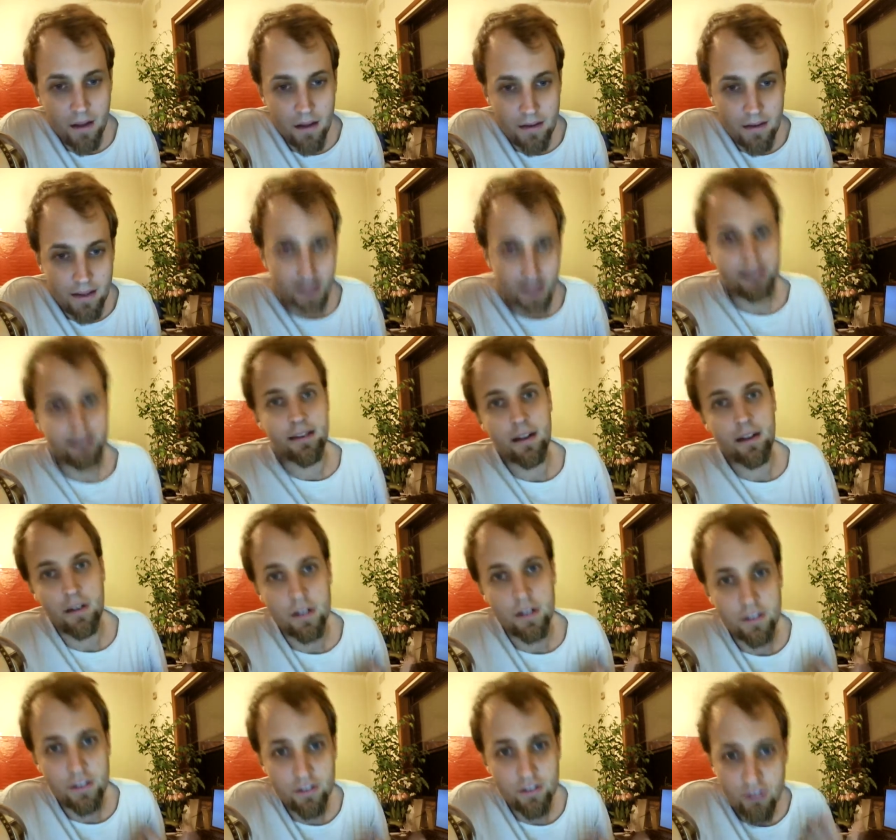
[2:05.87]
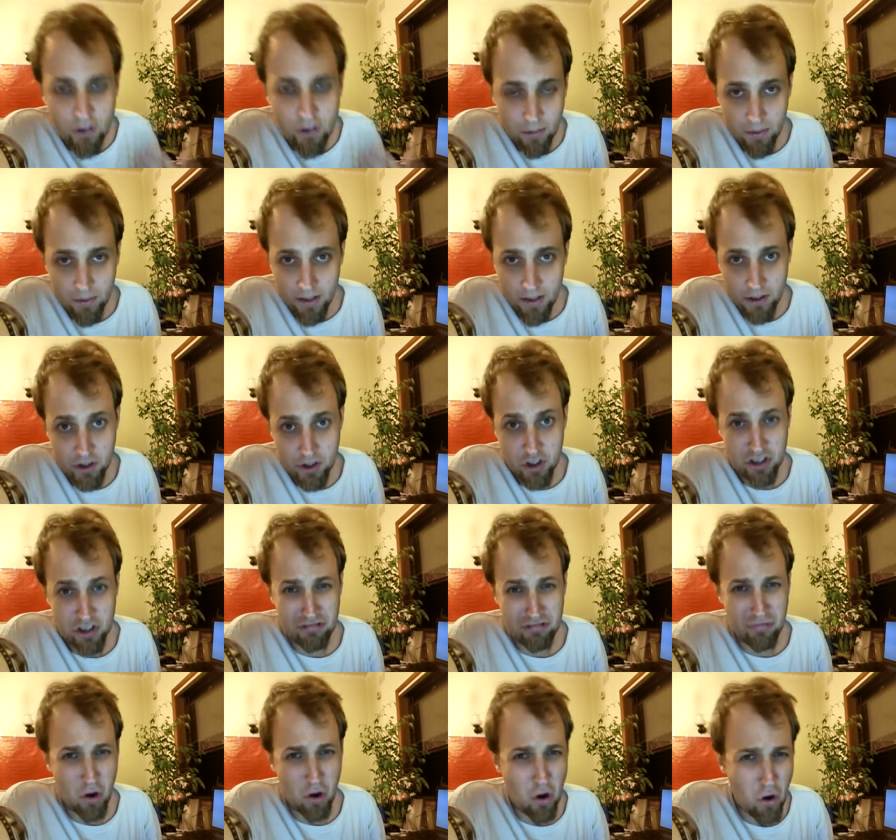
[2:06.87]
that there is so much
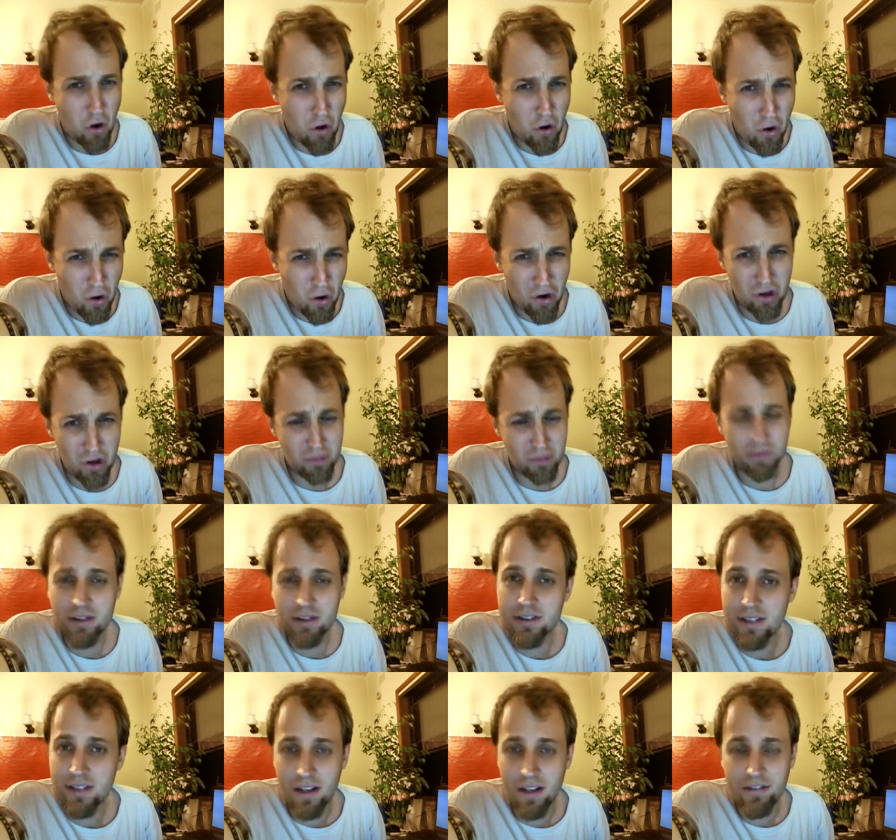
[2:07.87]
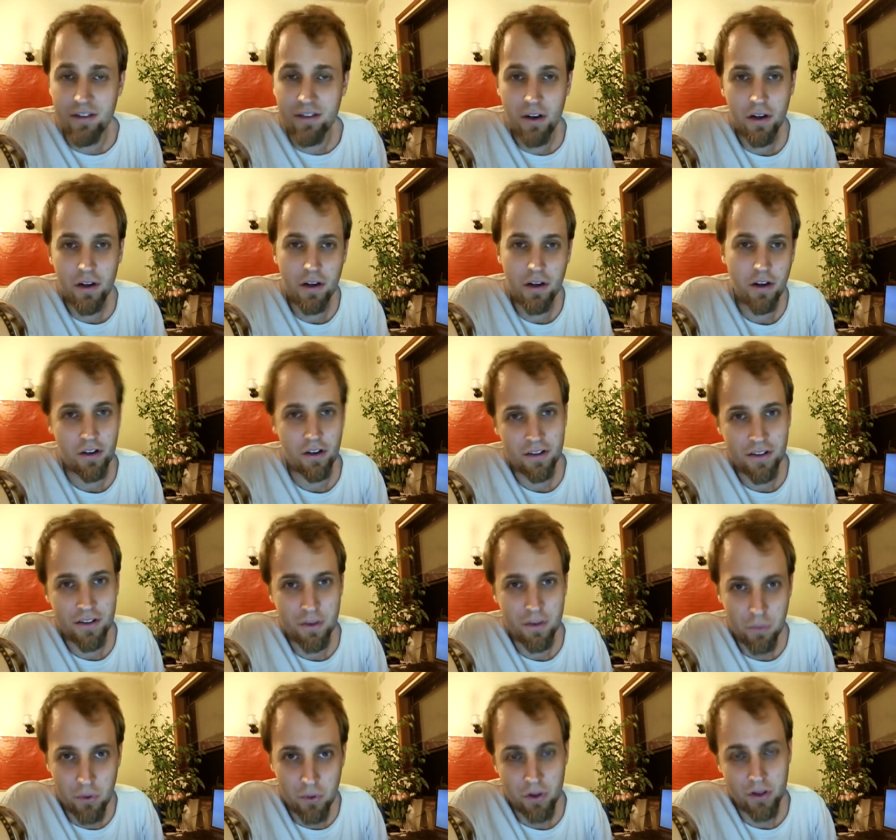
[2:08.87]
horrible stuff going on in
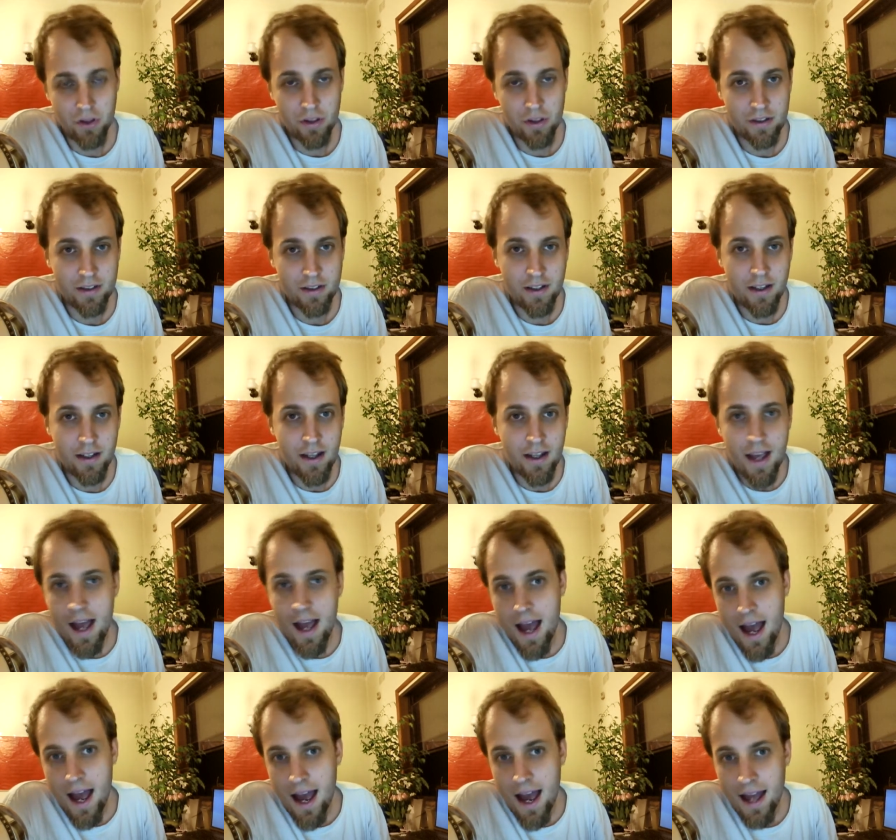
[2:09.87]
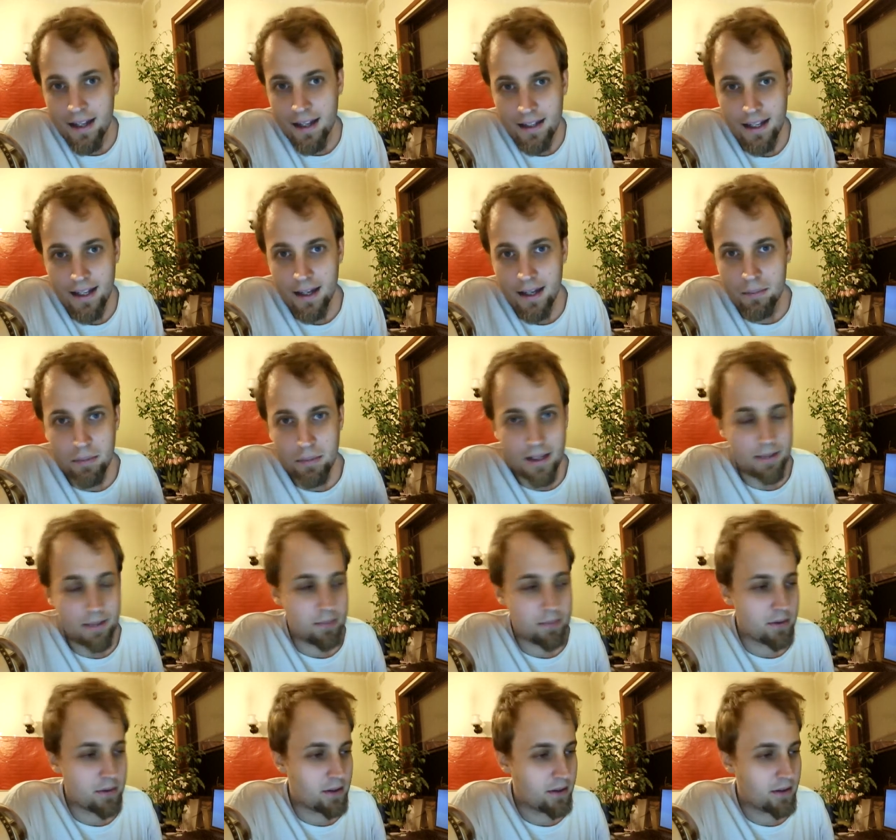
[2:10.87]
the world and yet
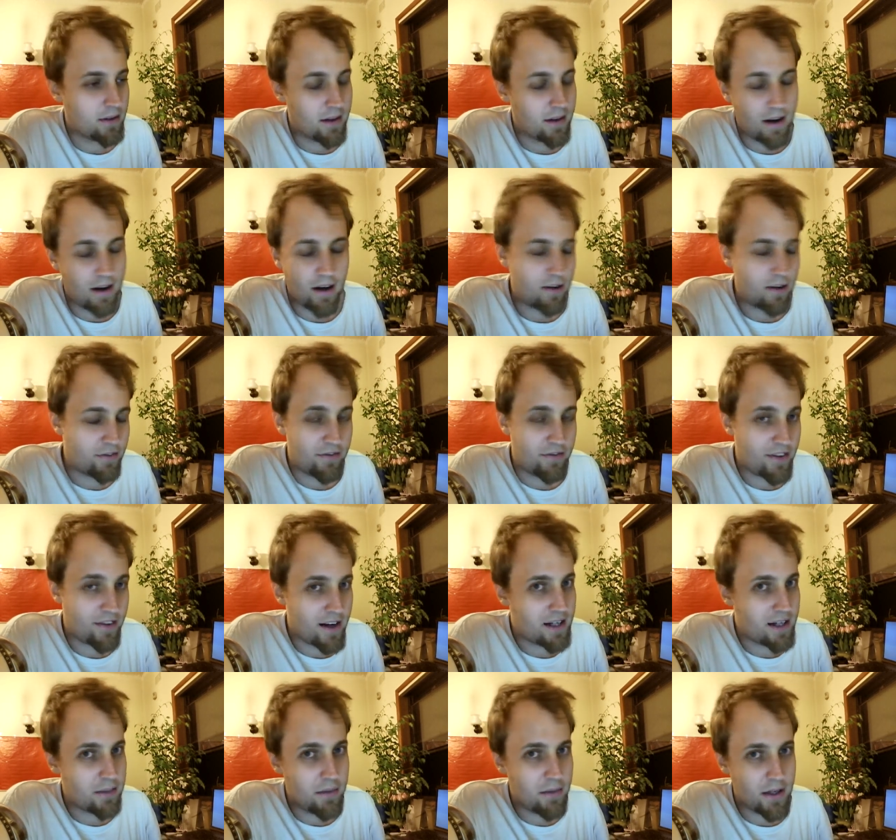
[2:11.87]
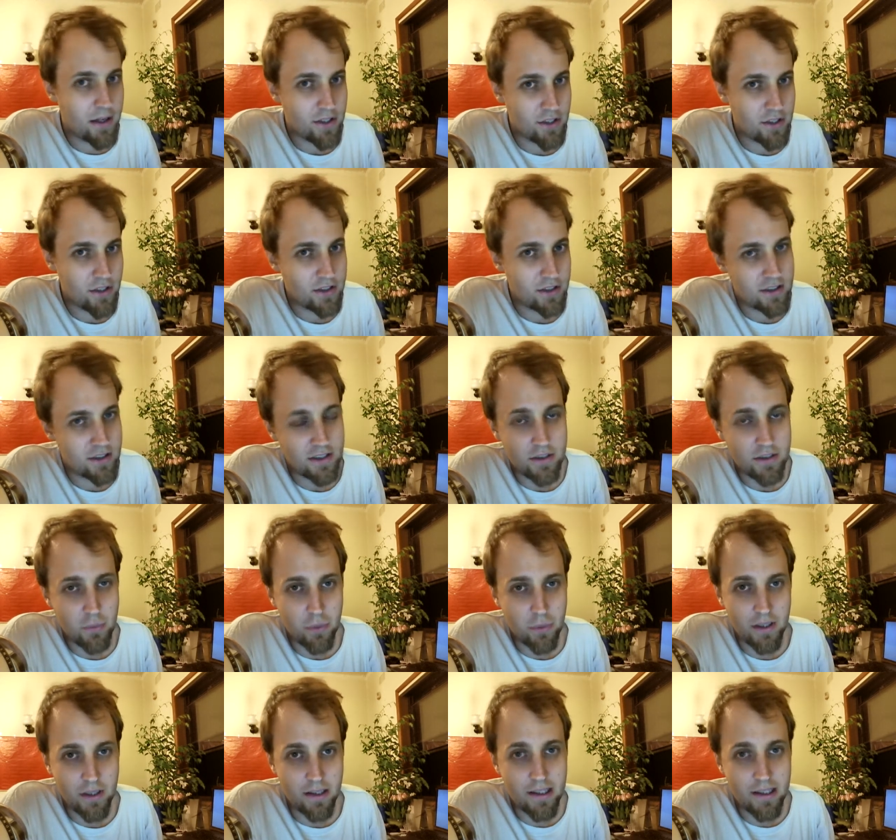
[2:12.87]
people are very much not just
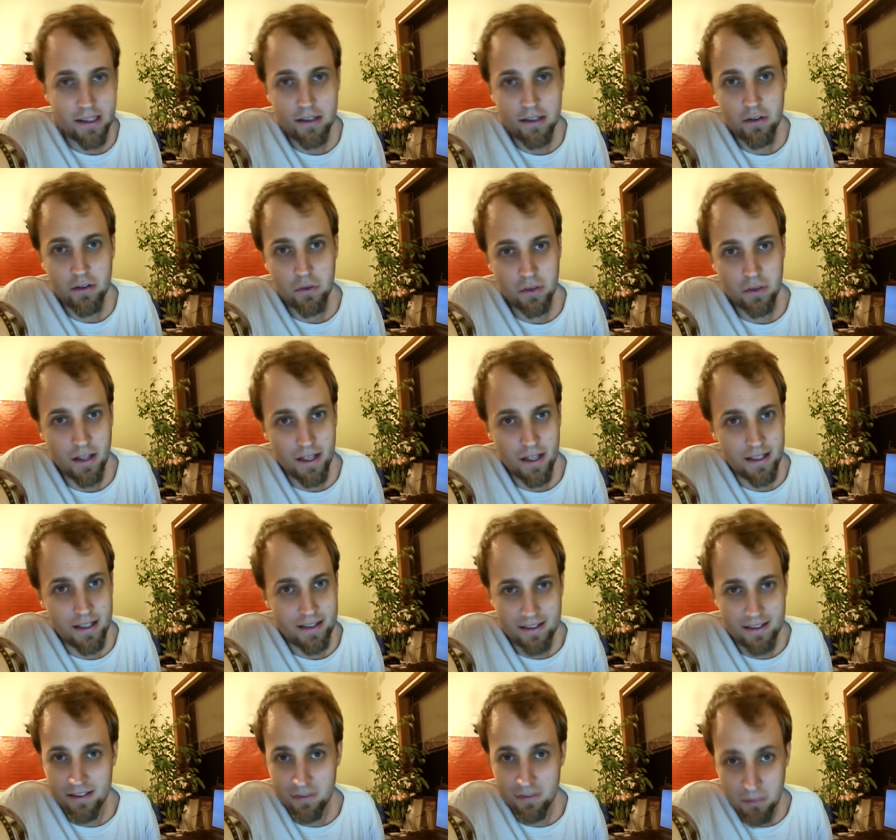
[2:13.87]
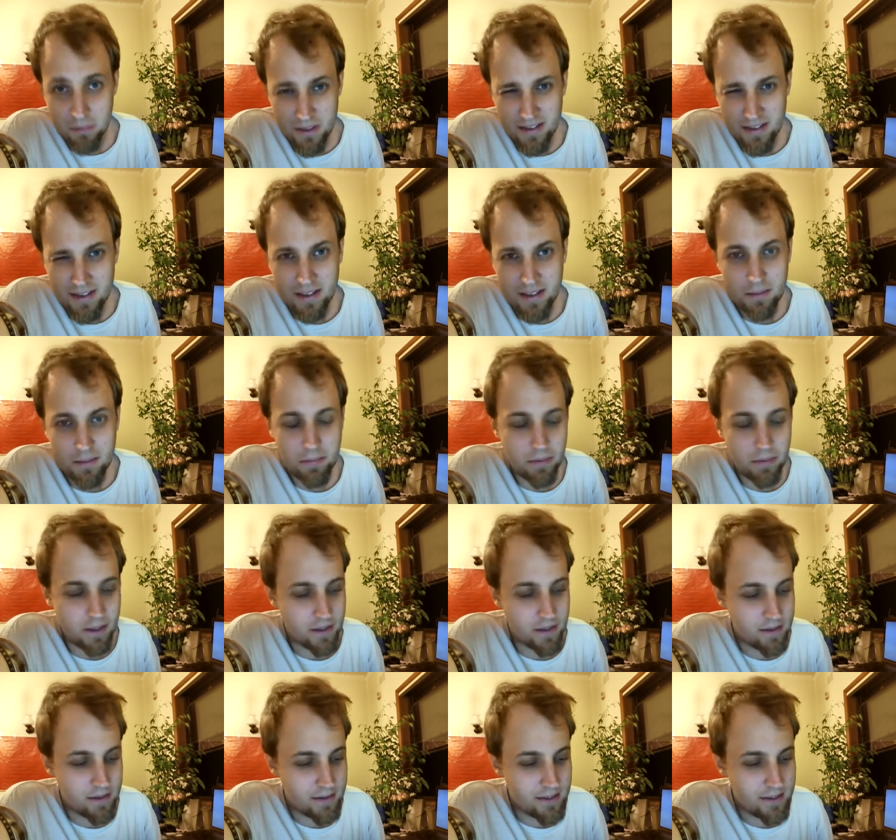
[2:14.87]
willing to like dismiss it
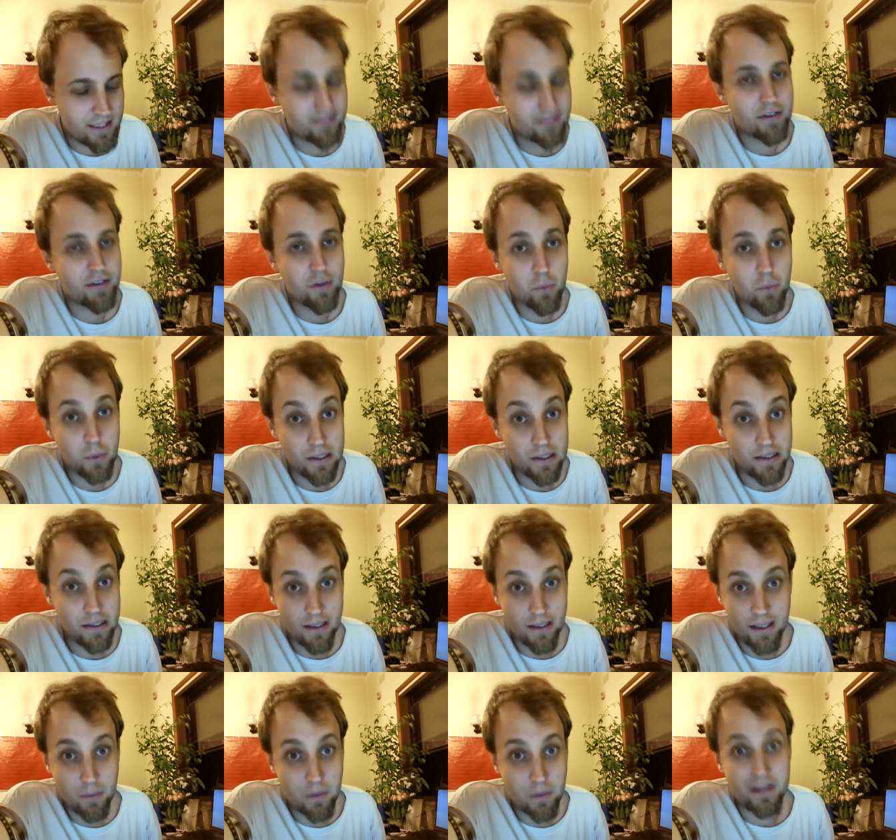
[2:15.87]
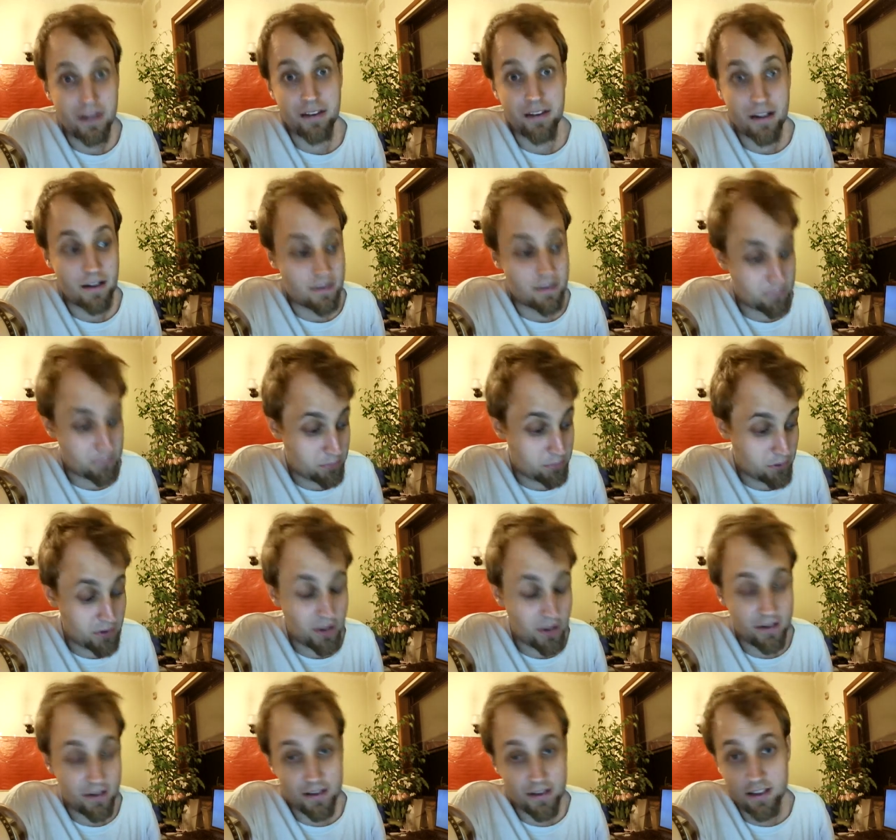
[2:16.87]
but even willing when they're put
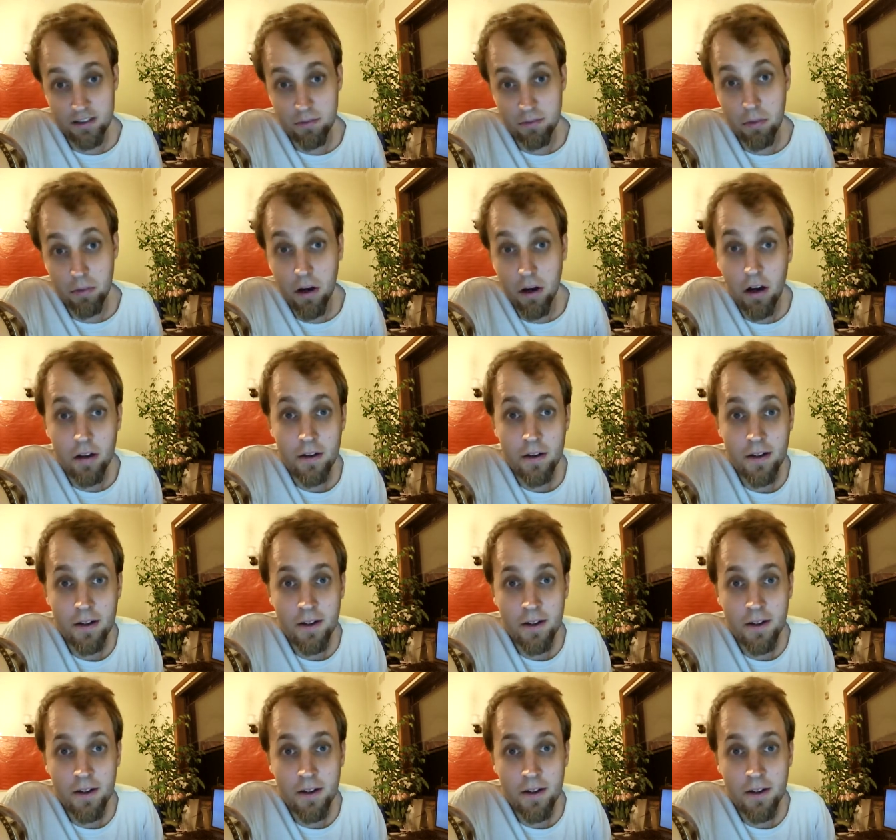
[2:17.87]
on the spot